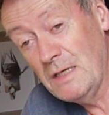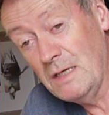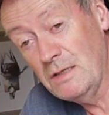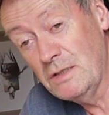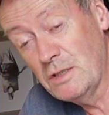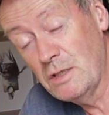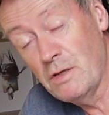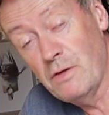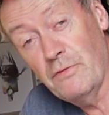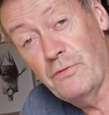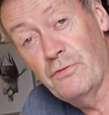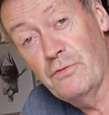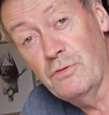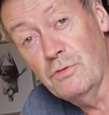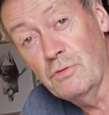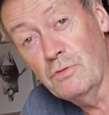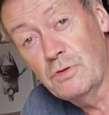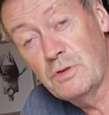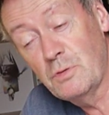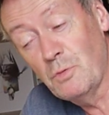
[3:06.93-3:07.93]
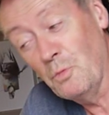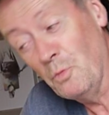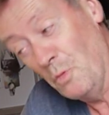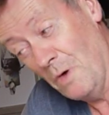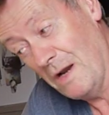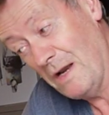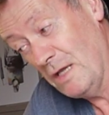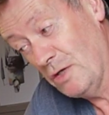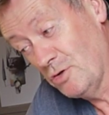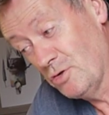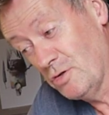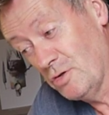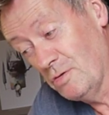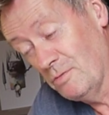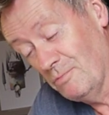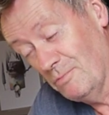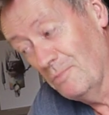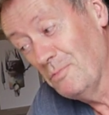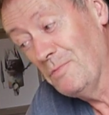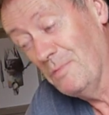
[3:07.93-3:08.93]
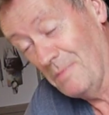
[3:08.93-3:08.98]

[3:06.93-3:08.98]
into the fruit when it's